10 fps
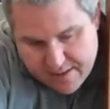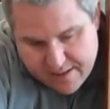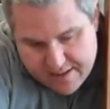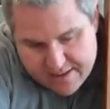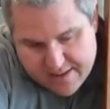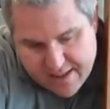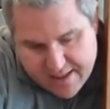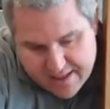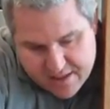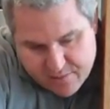is done.
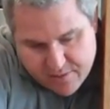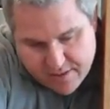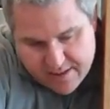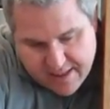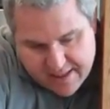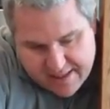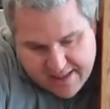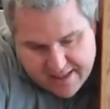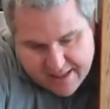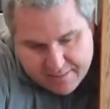I just really tighten
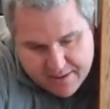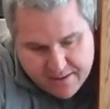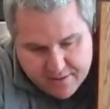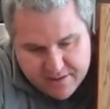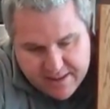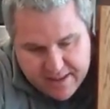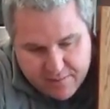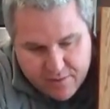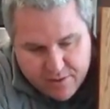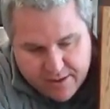that up. You'll see it
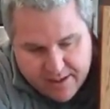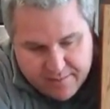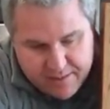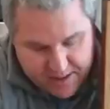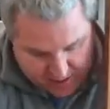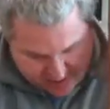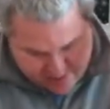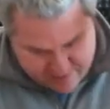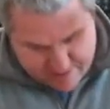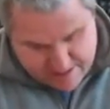really coming in
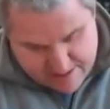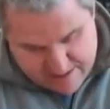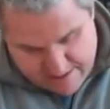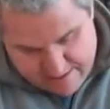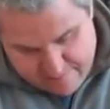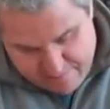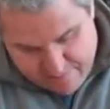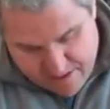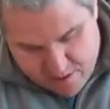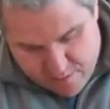close.
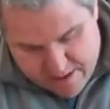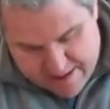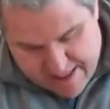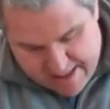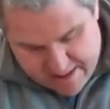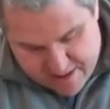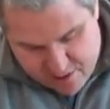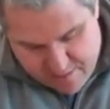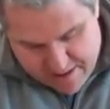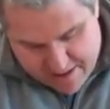You don't want to tighten it
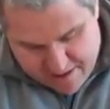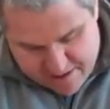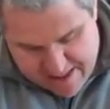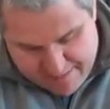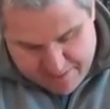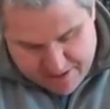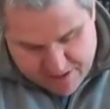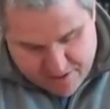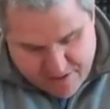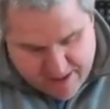so much that you're snapping the
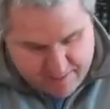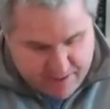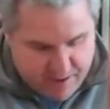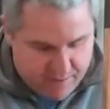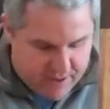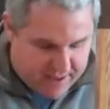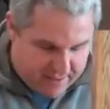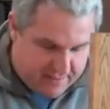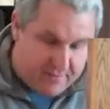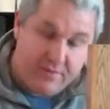screw head, but you want to
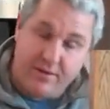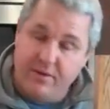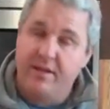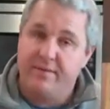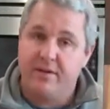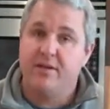give it a